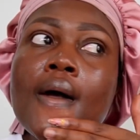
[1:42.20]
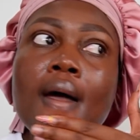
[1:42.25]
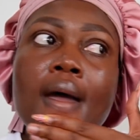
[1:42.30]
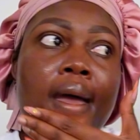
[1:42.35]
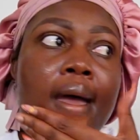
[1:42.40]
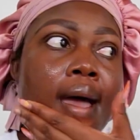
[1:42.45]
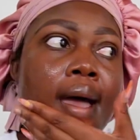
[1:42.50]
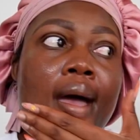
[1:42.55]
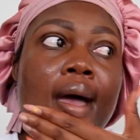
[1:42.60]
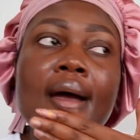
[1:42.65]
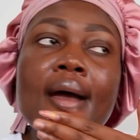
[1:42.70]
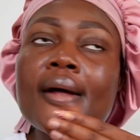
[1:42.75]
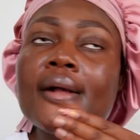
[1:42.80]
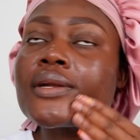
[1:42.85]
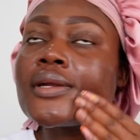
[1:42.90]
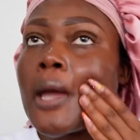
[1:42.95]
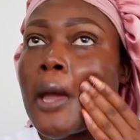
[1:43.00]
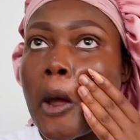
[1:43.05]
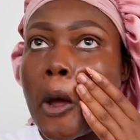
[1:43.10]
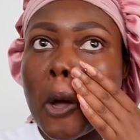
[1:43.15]

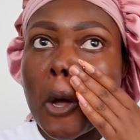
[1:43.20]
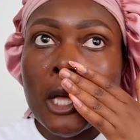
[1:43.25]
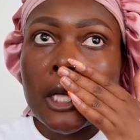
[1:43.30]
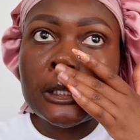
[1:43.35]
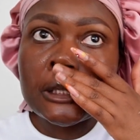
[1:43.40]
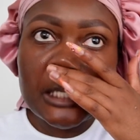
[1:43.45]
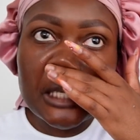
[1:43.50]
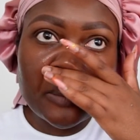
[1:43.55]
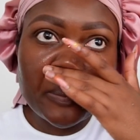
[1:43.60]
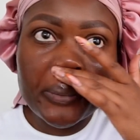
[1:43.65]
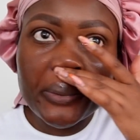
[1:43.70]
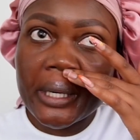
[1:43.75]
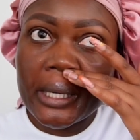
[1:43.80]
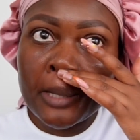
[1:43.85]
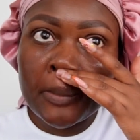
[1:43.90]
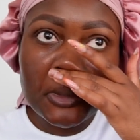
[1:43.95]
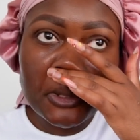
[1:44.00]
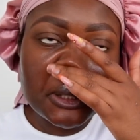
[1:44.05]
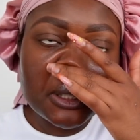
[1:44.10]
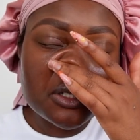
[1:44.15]
And I always say
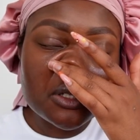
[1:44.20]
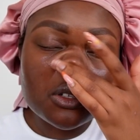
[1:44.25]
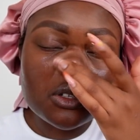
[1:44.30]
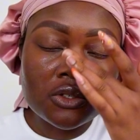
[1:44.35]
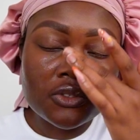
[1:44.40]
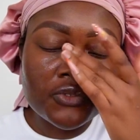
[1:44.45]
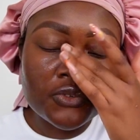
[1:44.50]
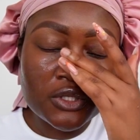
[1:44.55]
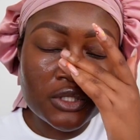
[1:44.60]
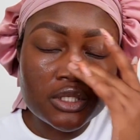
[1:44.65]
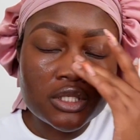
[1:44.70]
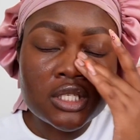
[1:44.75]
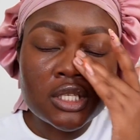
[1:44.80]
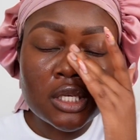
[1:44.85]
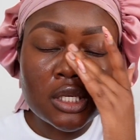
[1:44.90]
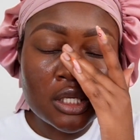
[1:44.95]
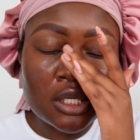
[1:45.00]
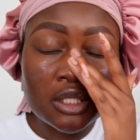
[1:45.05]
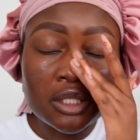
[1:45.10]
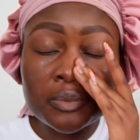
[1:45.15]
primer is good for your
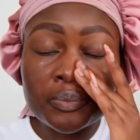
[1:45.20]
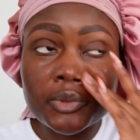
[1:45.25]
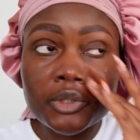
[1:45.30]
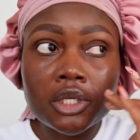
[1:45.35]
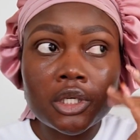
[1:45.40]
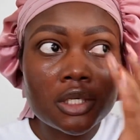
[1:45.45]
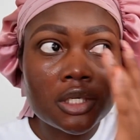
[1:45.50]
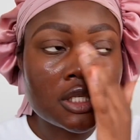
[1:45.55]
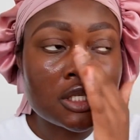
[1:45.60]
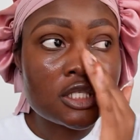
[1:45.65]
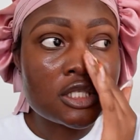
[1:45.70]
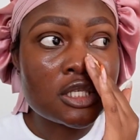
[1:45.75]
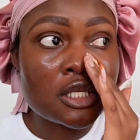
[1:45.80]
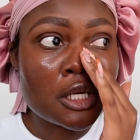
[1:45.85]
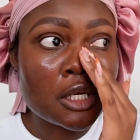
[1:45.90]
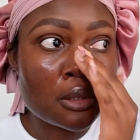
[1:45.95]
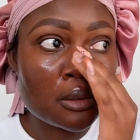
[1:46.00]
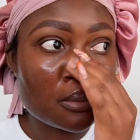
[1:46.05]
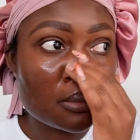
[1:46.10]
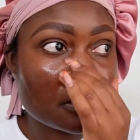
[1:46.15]
skin because
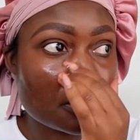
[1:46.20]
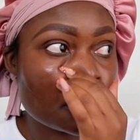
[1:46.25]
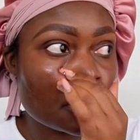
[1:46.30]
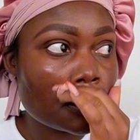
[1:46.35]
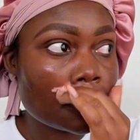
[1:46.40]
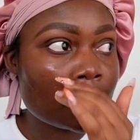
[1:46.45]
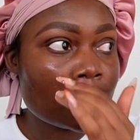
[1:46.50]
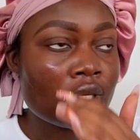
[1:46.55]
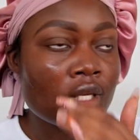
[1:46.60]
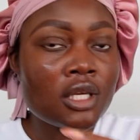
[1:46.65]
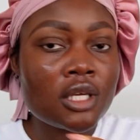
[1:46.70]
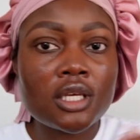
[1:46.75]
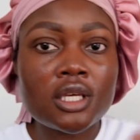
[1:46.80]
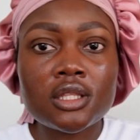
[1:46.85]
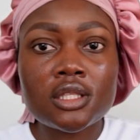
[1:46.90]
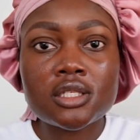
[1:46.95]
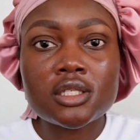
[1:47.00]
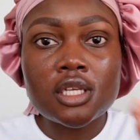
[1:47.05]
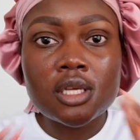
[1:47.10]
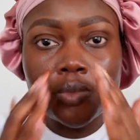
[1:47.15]
in
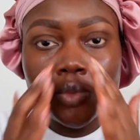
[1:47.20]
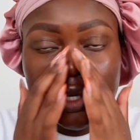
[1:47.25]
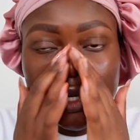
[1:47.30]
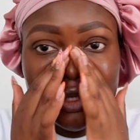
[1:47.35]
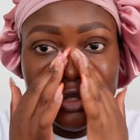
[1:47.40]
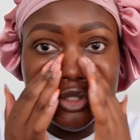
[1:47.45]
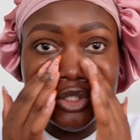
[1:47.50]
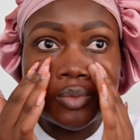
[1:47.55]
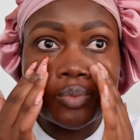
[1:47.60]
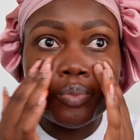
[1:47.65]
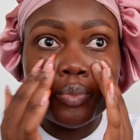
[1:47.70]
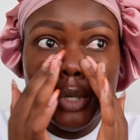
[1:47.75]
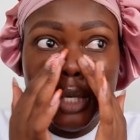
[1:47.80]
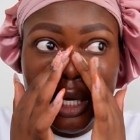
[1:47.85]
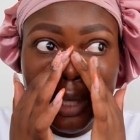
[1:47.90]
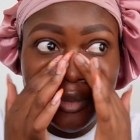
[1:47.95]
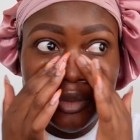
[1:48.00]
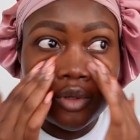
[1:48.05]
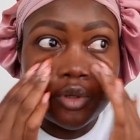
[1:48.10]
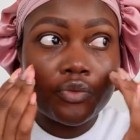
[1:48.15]
the same way you use
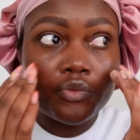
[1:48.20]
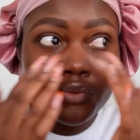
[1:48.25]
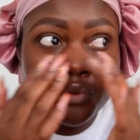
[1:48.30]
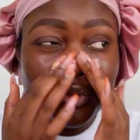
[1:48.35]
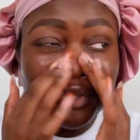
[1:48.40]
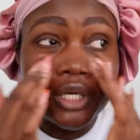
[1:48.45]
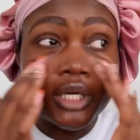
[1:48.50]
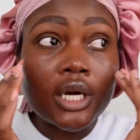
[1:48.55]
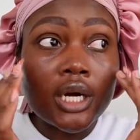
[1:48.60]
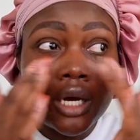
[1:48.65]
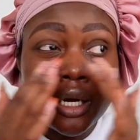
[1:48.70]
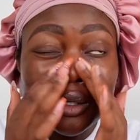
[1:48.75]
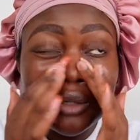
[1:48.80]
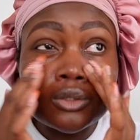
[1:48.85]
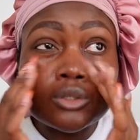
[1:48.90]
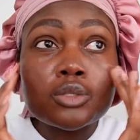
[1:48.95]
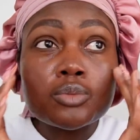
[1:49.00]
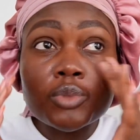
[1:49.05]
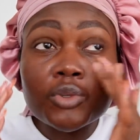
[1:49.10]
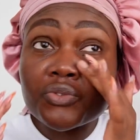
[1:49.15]
primer for a
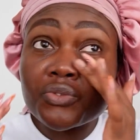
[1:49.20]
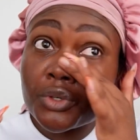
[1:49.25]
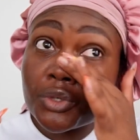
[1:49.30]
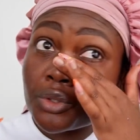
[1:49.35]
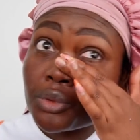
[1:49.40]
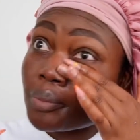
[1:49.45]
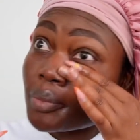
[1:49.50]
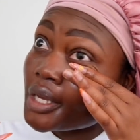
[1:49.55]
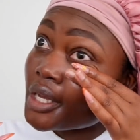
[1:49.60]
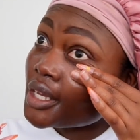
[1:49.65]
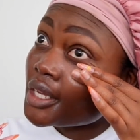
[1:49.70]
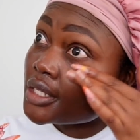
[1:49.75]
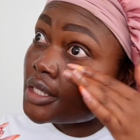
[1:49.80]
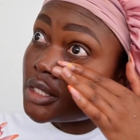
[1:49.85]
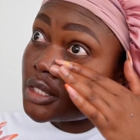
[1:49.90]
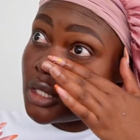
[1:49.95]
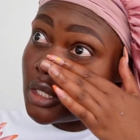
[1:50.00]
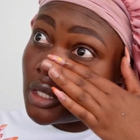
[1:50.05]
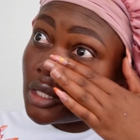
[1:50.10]
house before you paint,